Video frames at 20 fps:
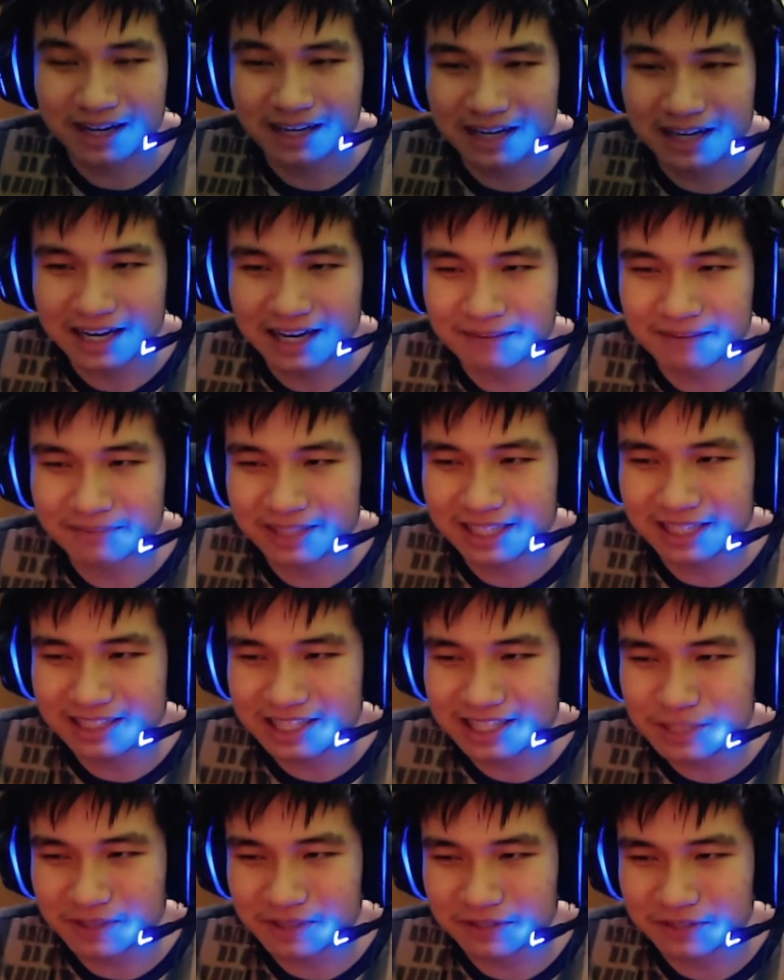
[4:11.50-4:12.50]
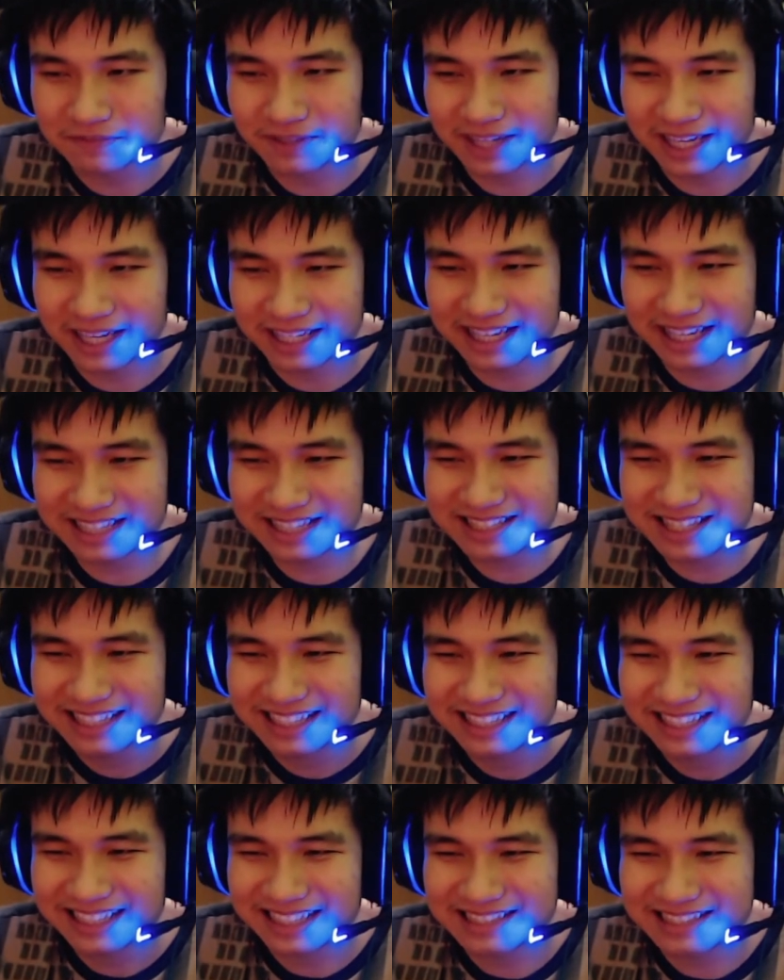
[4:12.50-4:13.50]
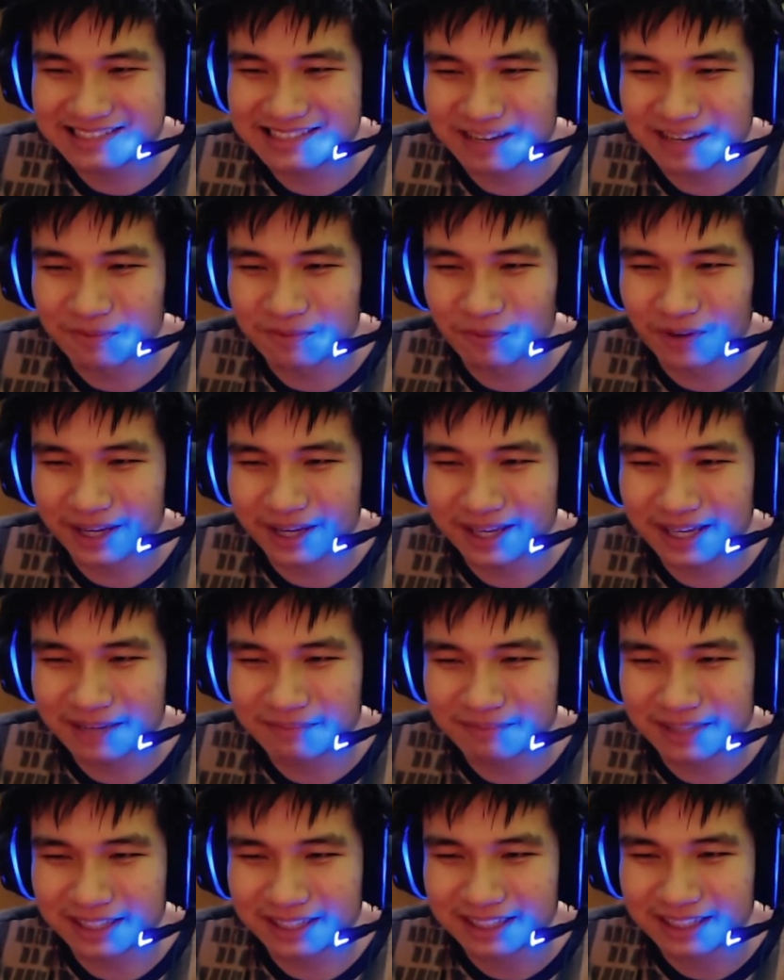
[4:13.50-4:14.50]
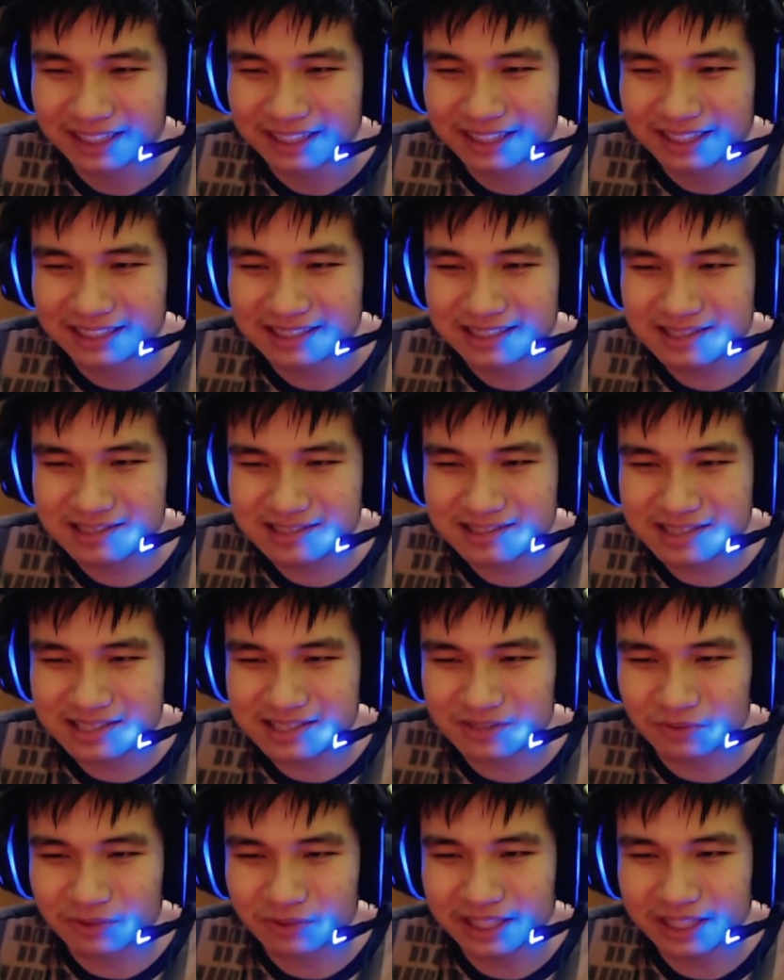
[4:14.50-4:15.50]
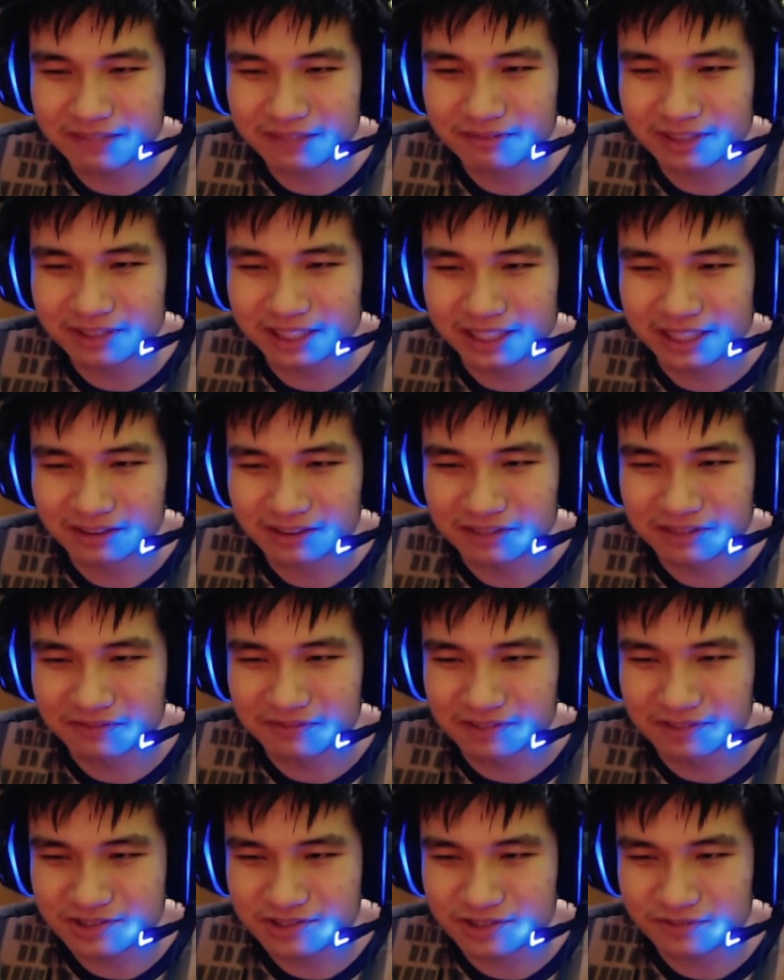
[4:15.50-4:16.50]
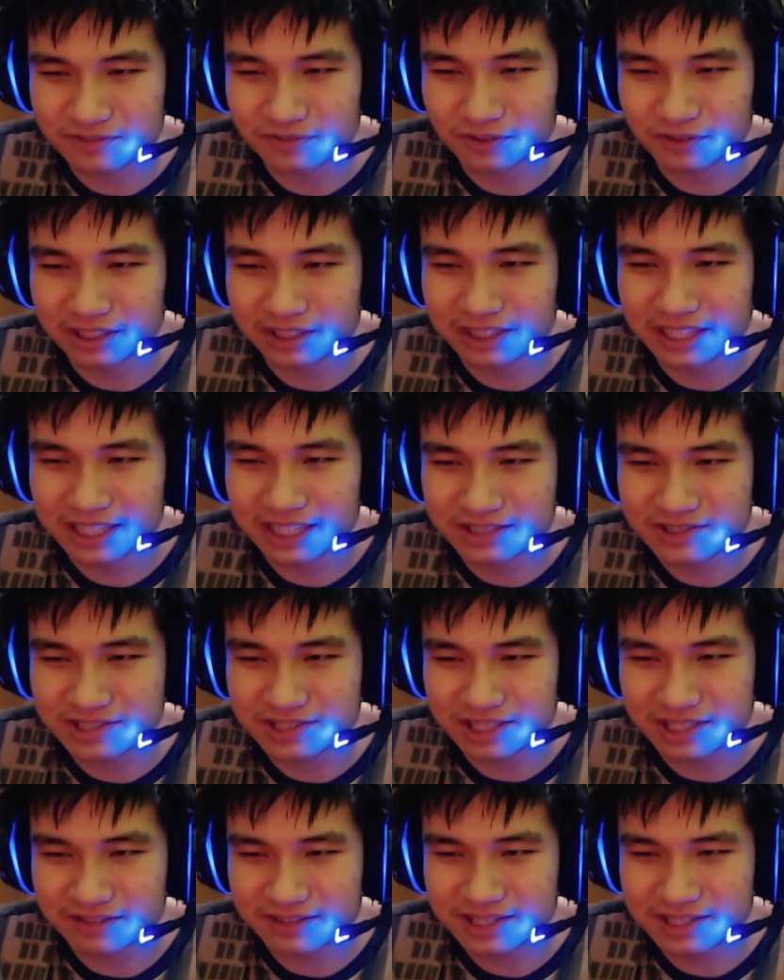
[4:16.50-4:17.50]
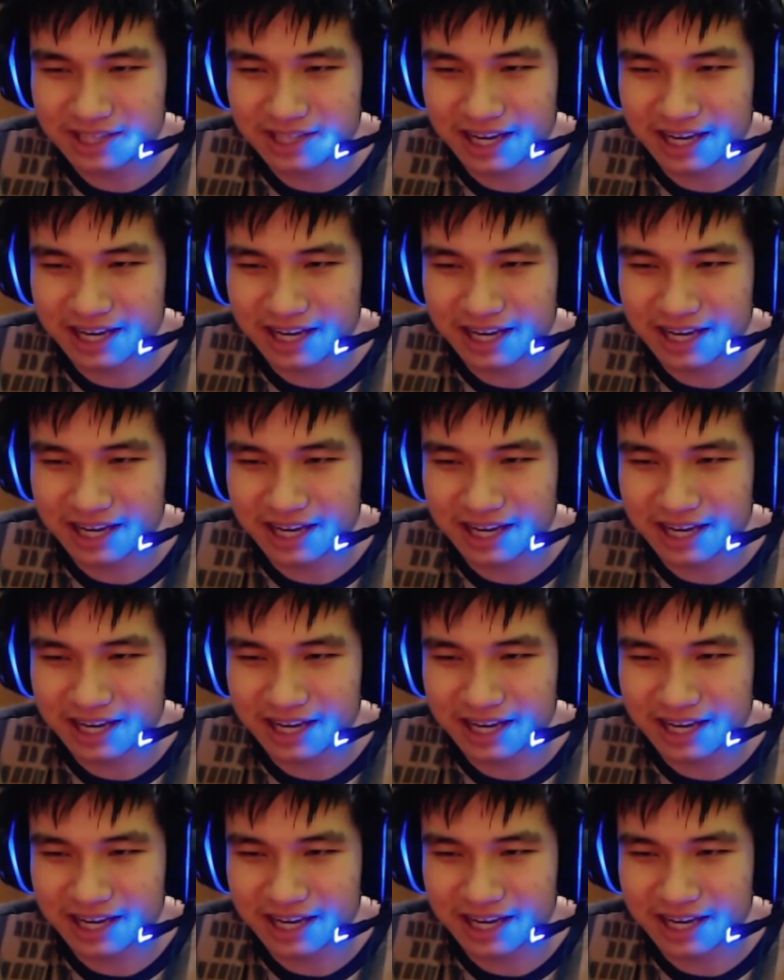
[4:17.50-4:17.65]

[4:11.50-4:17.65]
I mean, and that's pretty fun, I guess, in some way. I mean, this is just a really, really early version for the Dare series.